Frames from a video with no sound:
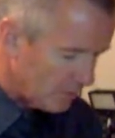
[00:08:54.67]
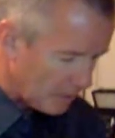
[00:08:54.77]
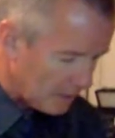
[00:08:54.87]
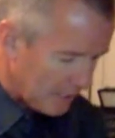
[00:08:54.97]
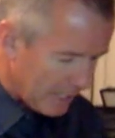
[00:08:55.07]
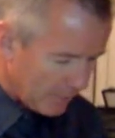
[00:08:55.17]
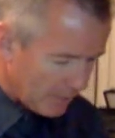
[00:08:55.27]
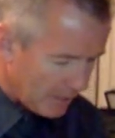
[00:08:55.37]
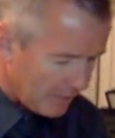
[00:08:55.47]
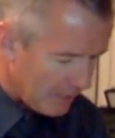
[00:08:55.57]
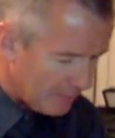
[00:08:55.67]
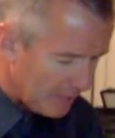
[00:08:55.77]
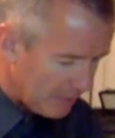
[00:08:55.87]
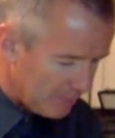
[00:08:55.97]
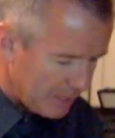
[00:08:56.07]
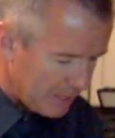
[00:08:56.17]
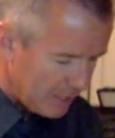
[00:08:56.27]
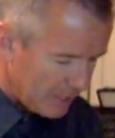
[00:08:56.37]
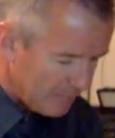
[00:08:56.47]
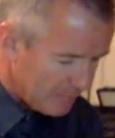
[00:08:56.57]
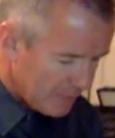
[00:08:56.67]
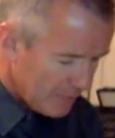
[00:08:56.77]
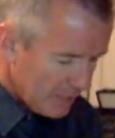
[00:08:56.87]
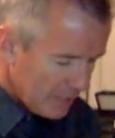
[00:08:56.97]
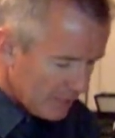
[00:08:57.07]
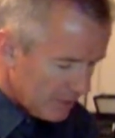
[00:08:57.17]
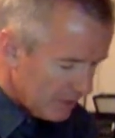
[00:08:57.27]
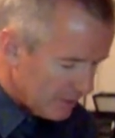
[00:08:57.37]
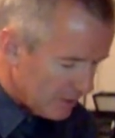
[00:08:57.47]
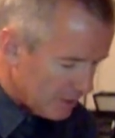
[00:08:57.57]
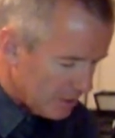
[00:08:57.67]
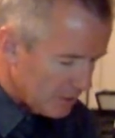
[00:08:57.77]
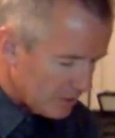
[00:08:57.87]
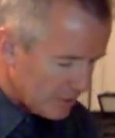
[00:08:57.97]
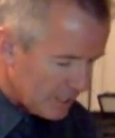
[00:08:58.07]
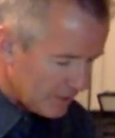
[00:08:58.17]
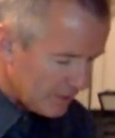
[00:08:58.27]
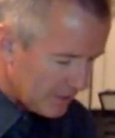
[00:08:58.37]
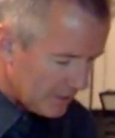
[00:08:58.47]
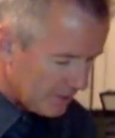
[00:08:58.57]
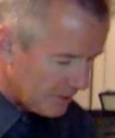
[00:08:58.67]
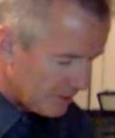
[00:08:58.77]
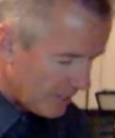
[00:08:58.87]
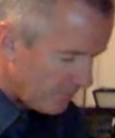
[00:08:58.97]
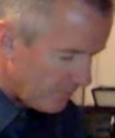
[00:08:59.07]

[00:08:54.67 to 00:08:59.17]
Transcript: work late, whatever that might be. The good news is this is a